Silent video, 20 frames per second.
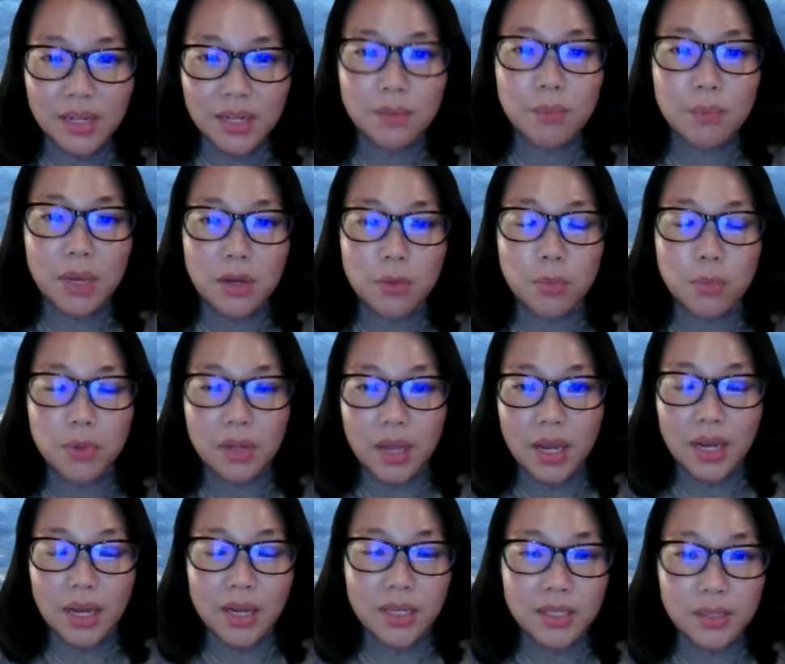kind of
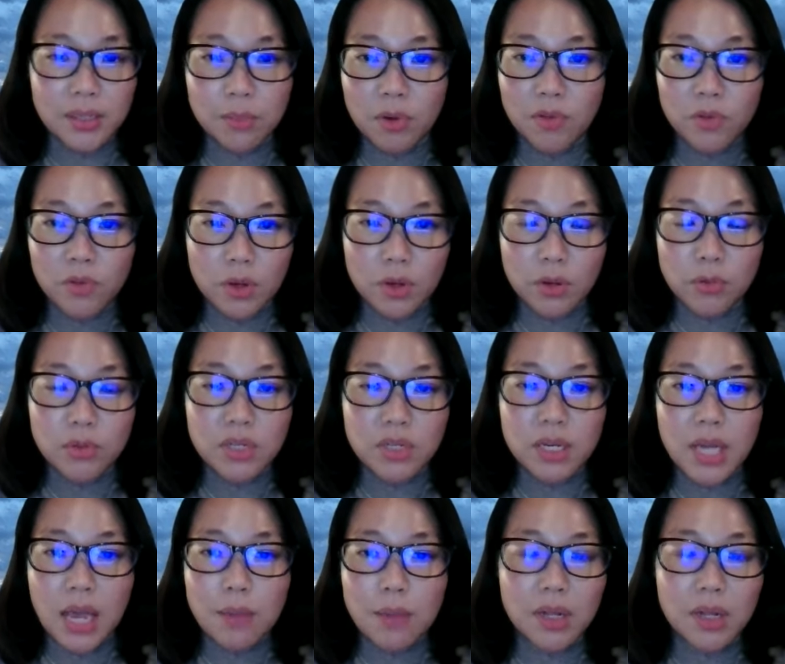manipulating some of those
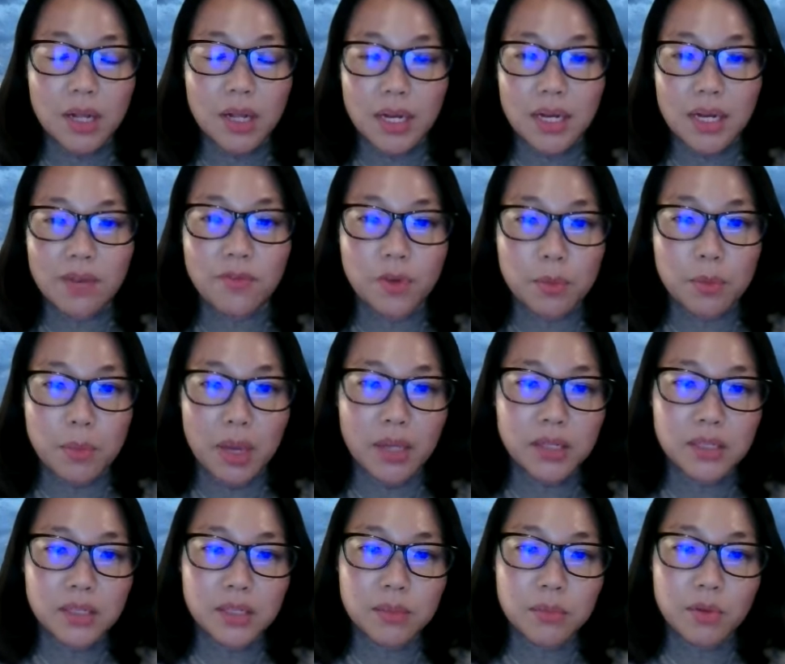game client
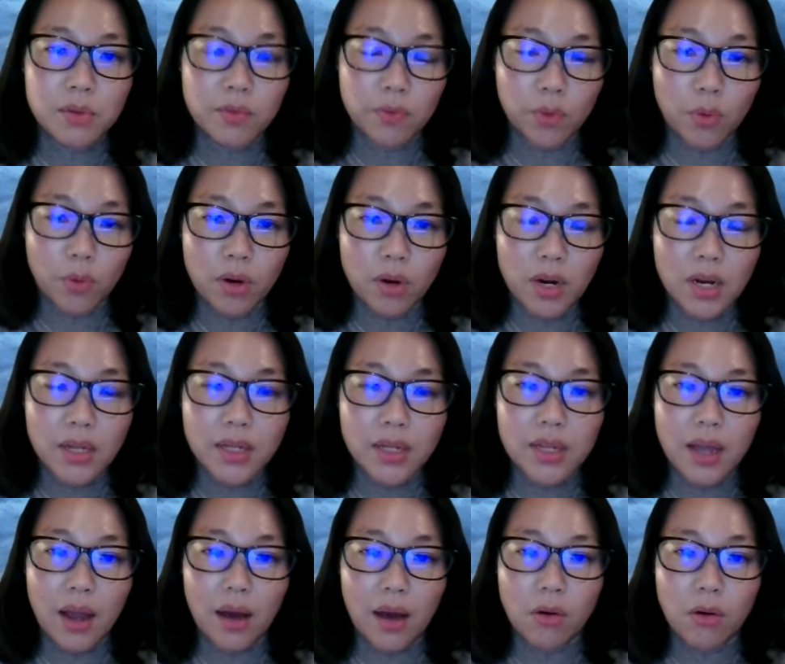information before.
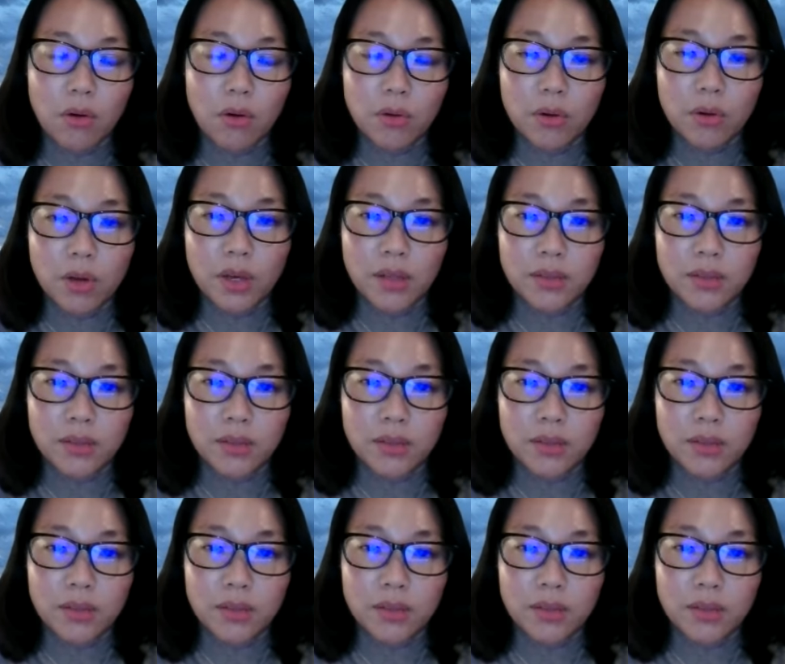Now